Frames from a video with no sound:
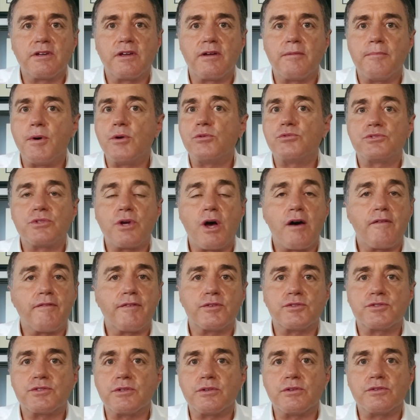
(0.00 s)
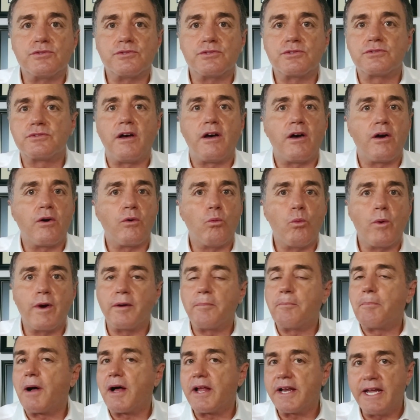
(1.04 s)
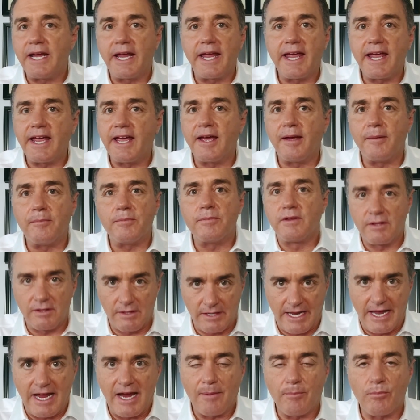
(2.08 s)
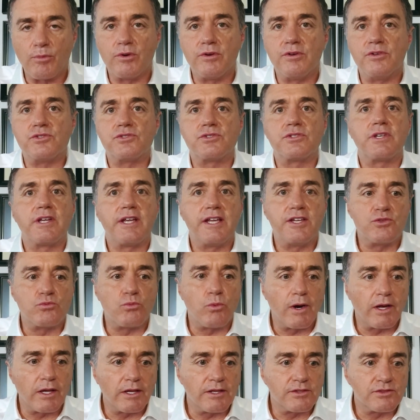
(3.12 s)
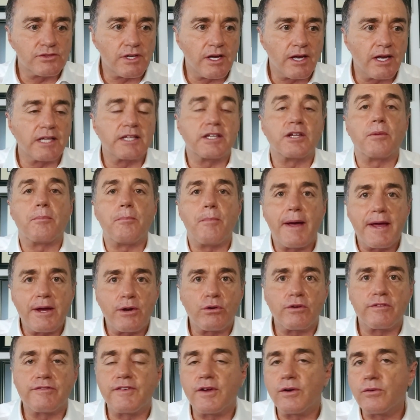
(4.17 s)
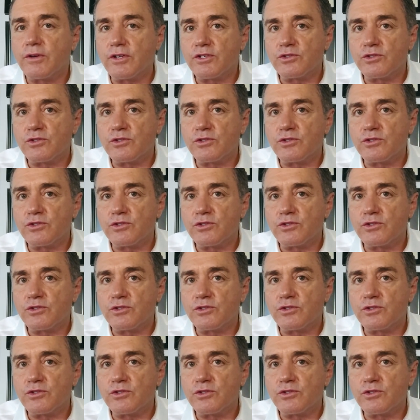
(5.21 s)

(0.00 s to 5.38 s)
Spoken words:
most officers wear body cameras as well as a little microphone as